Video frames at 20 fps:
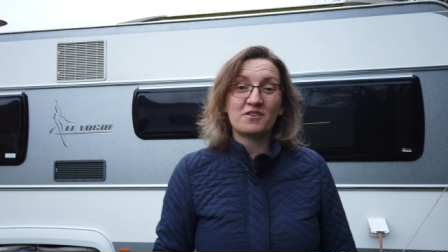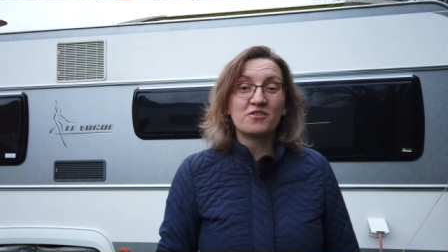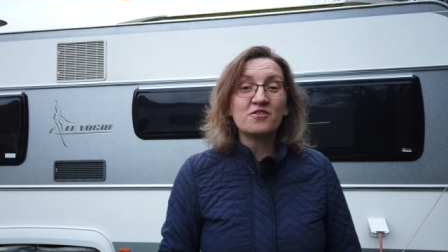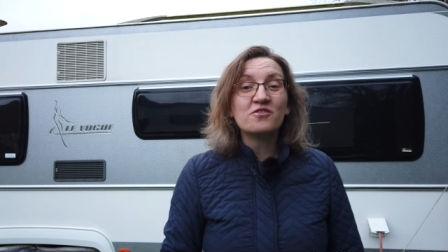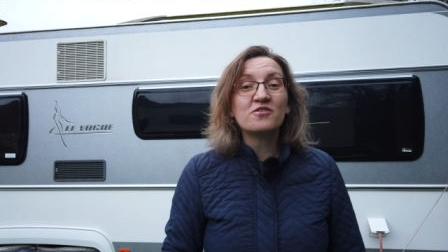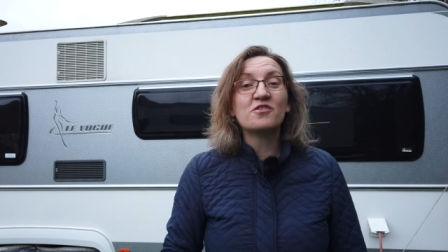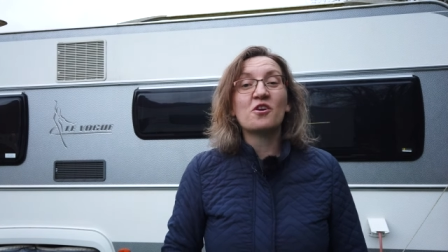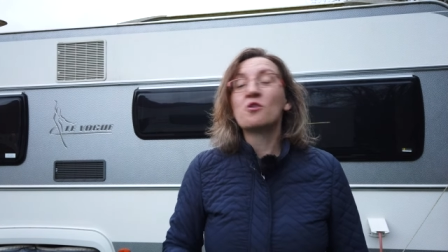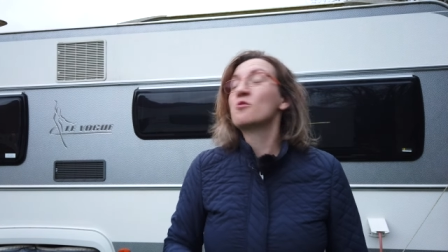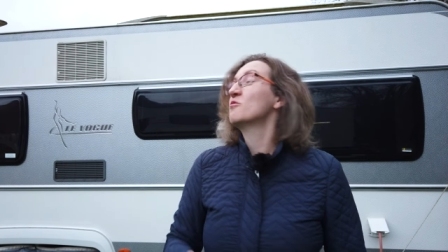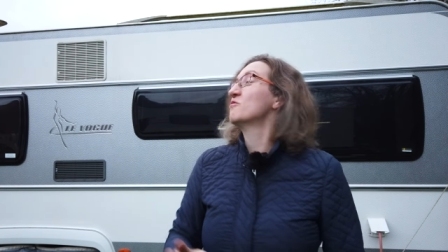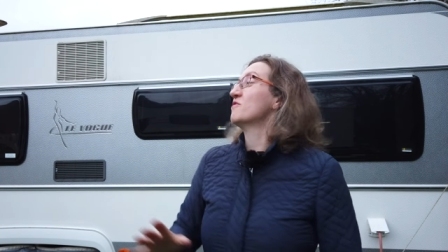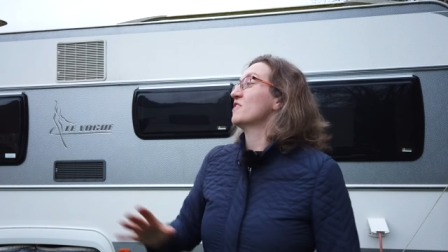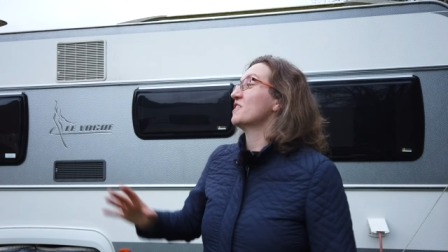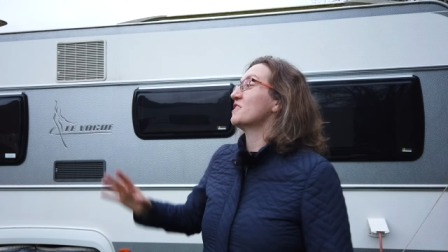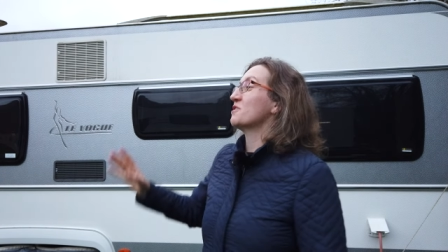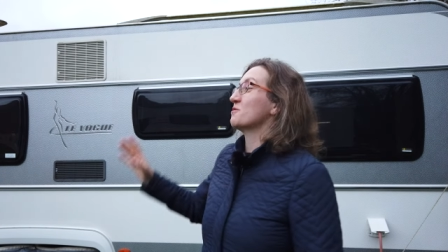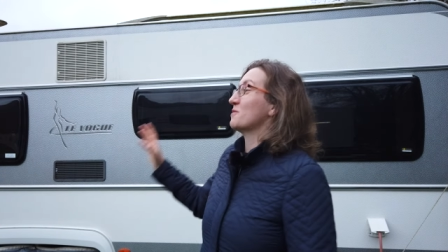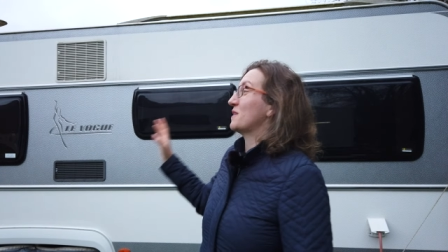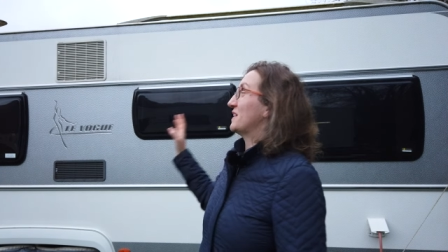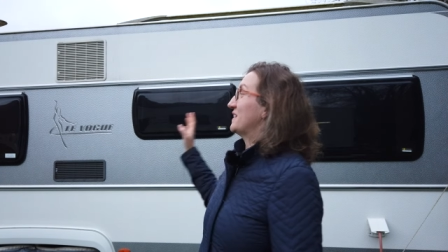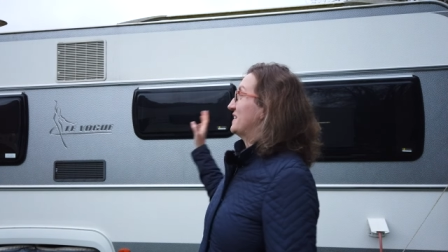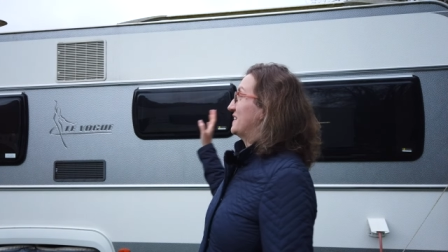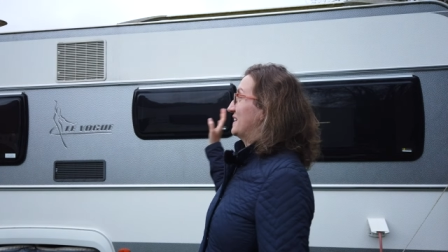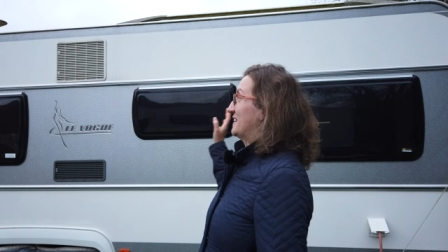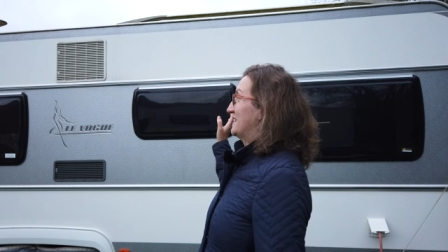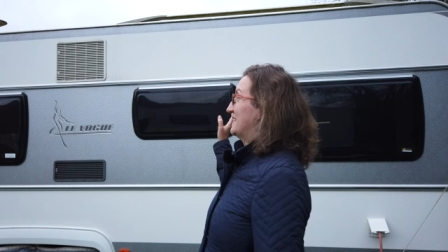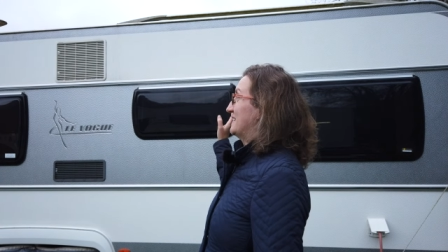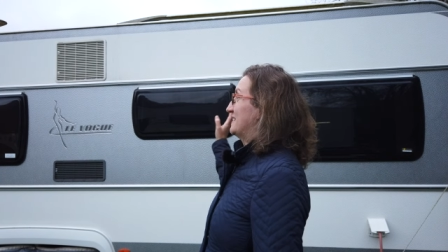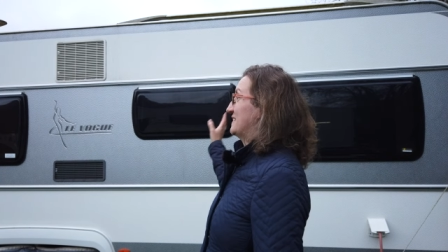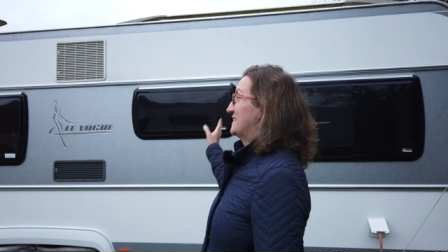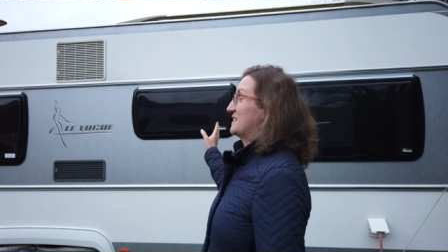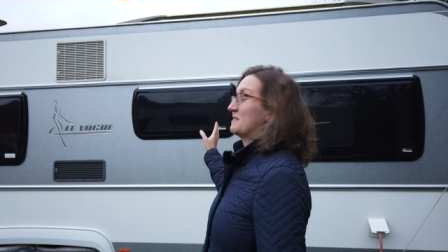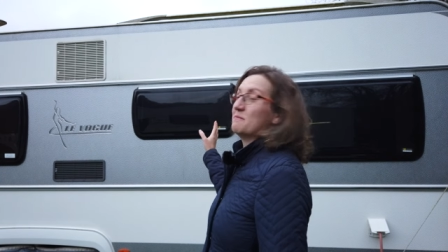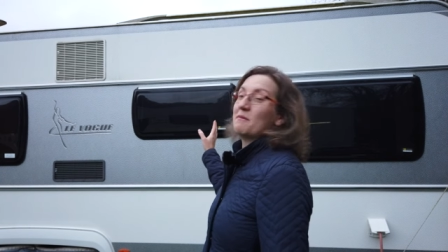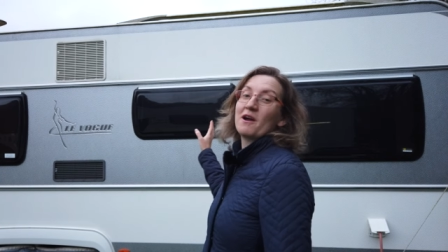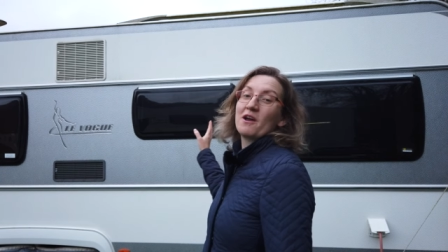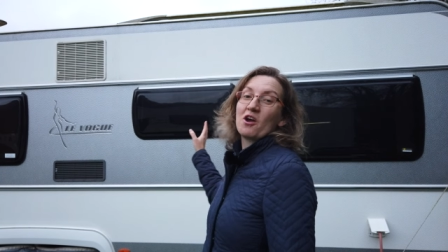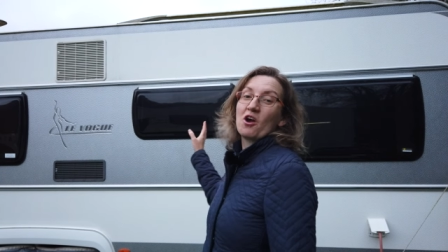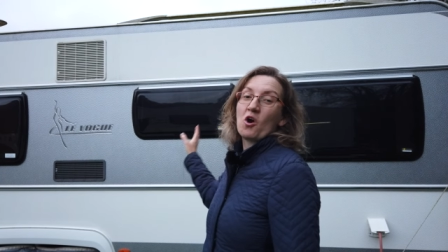you know very well that this is
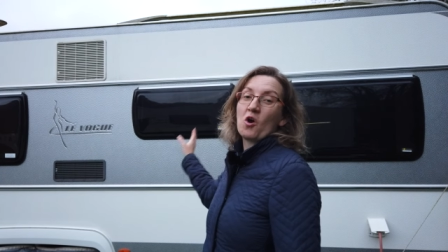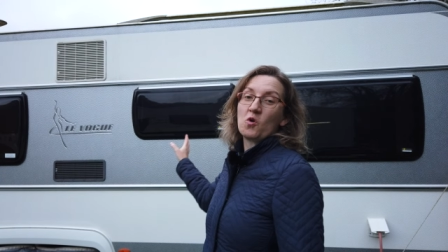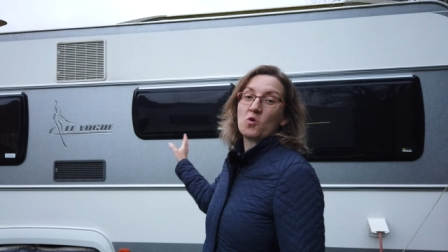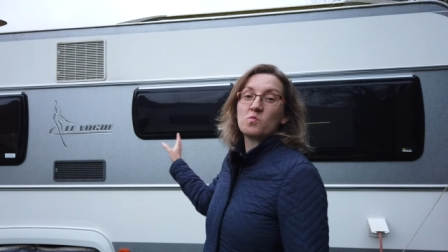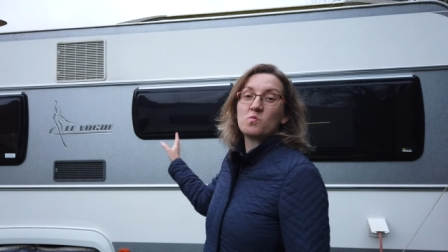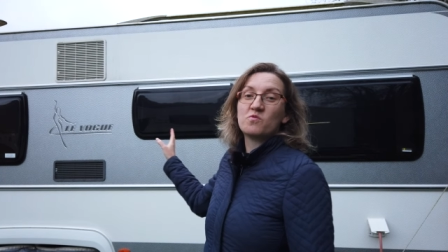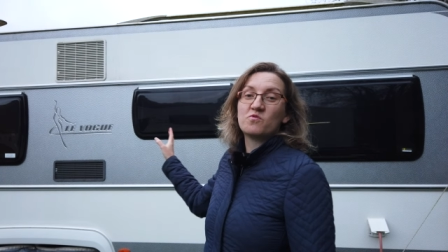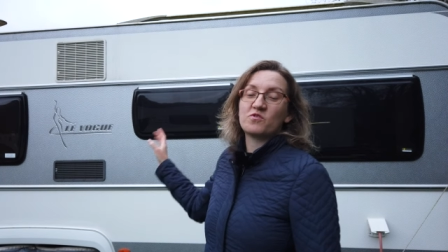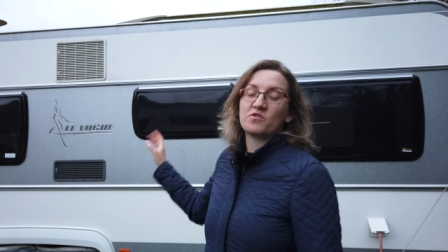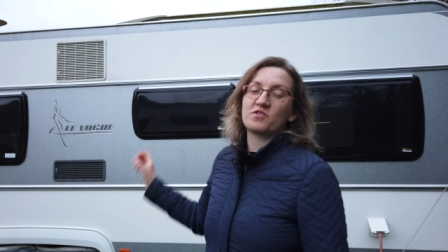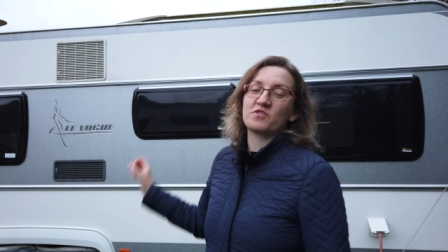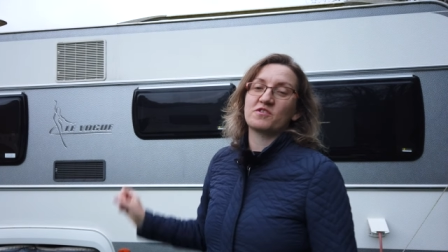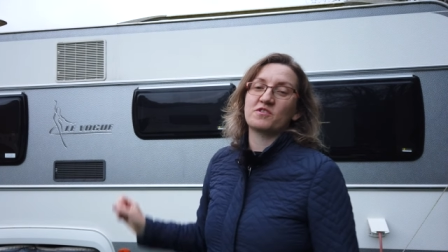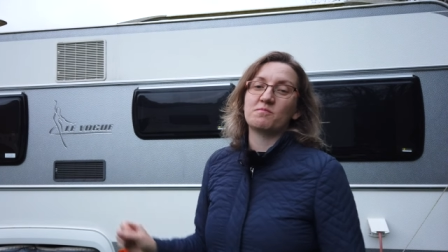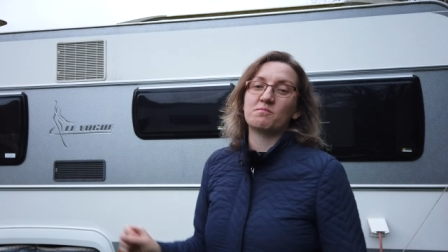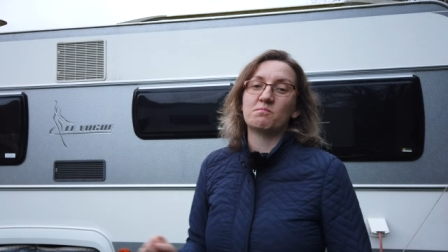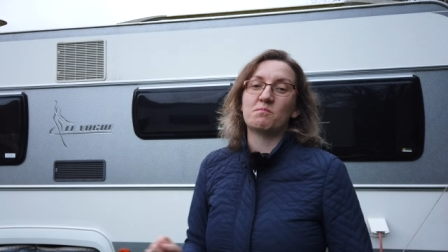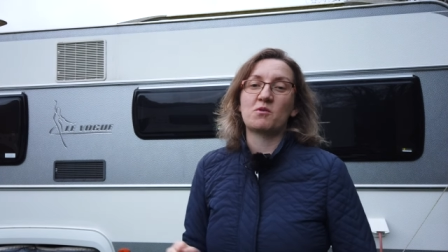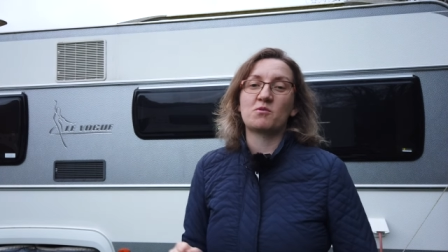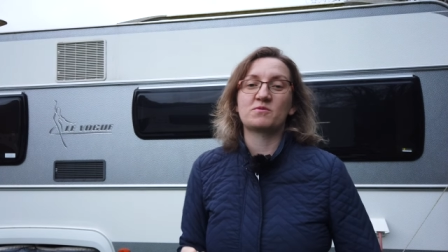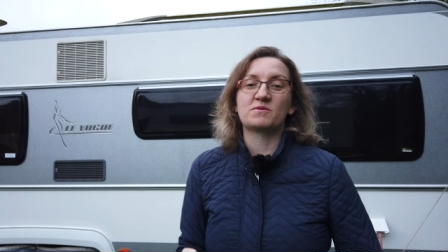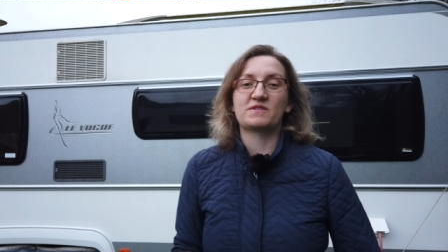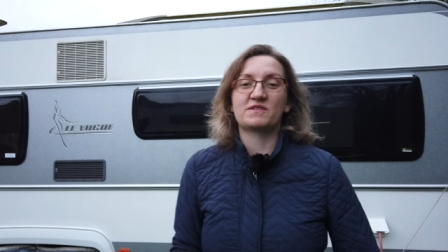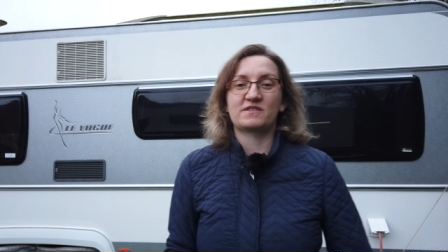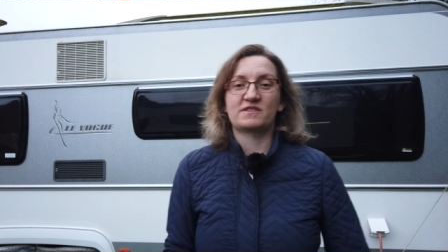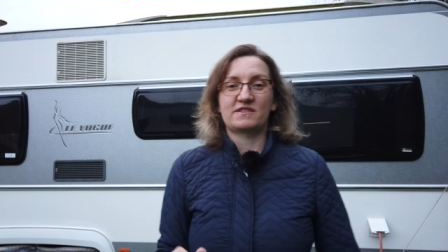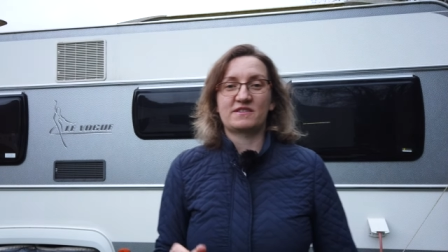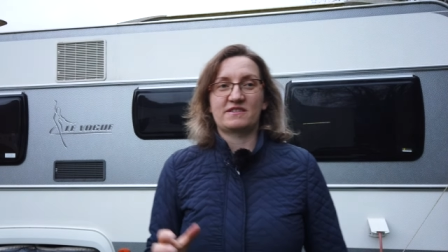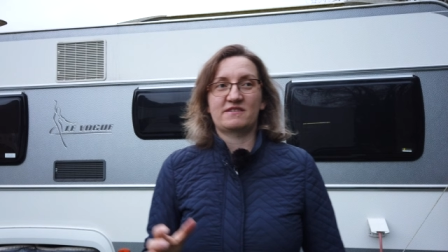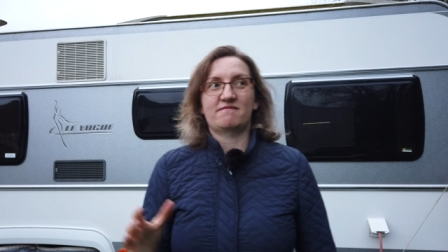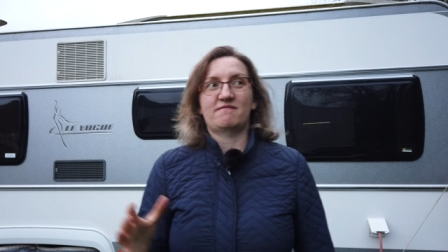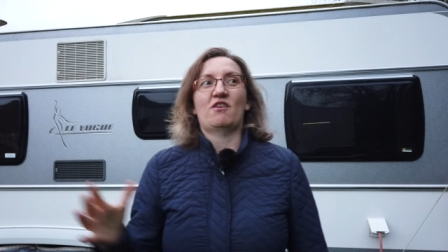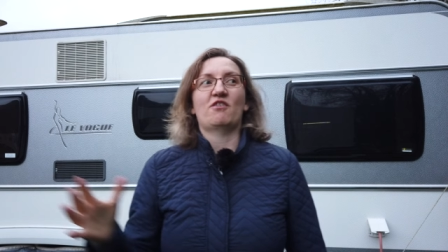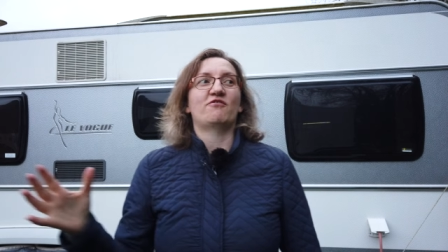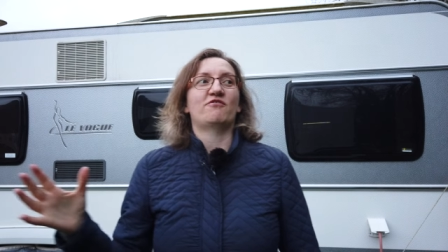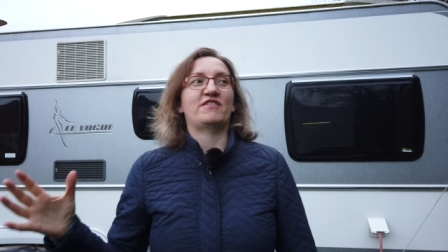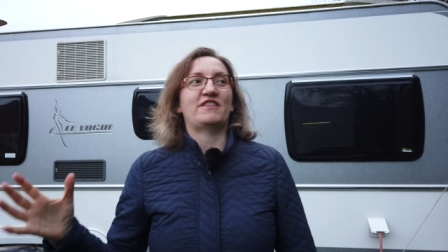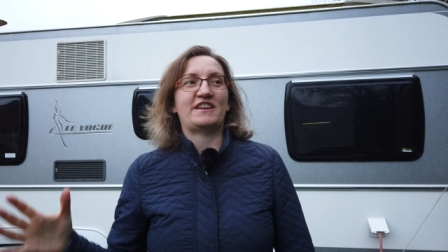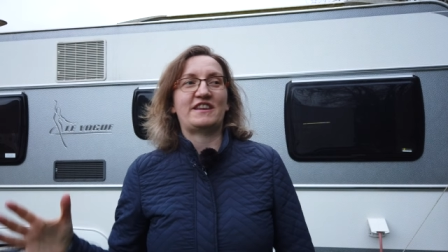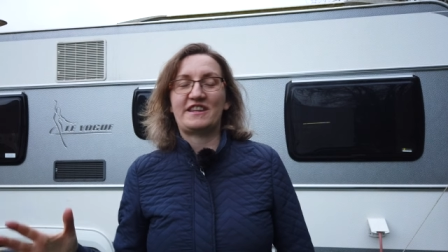my home for the most
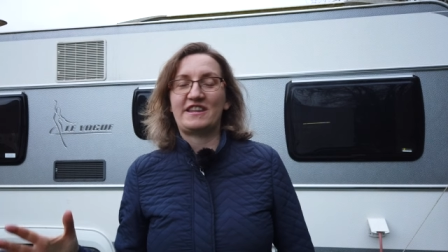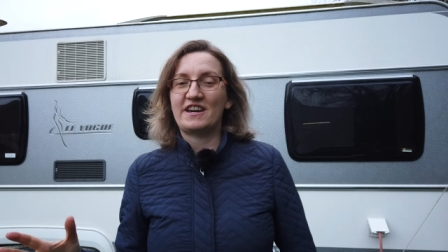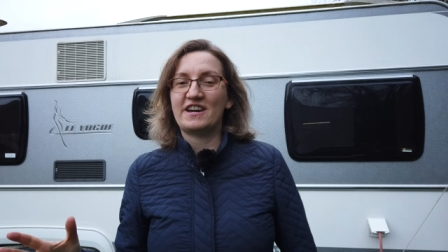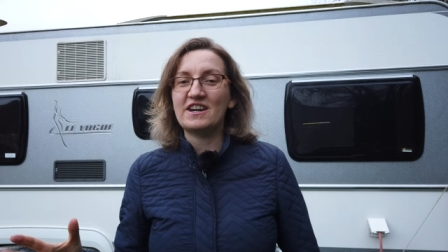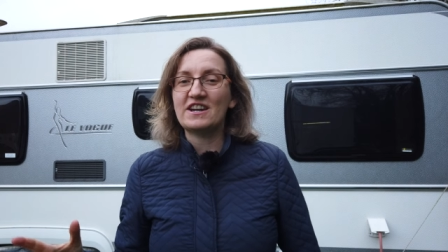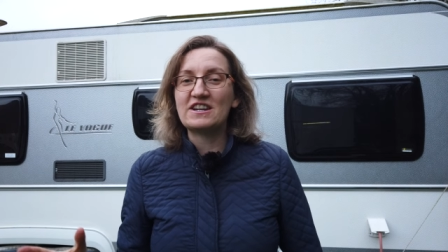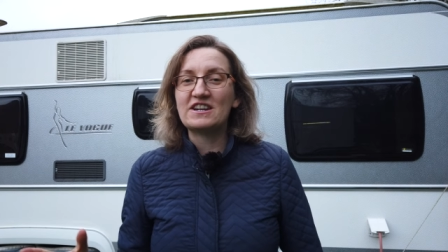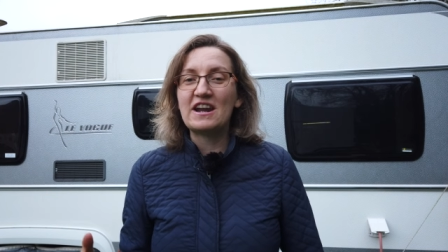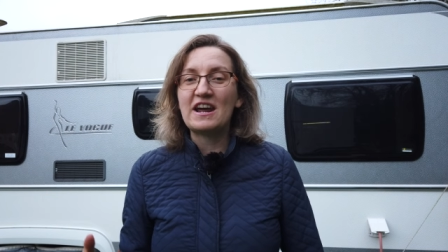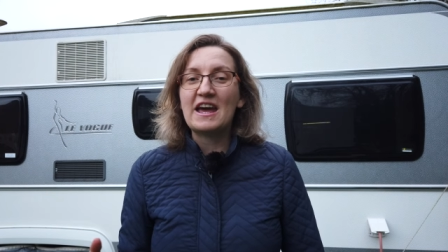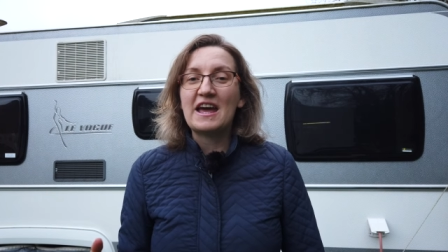of the year.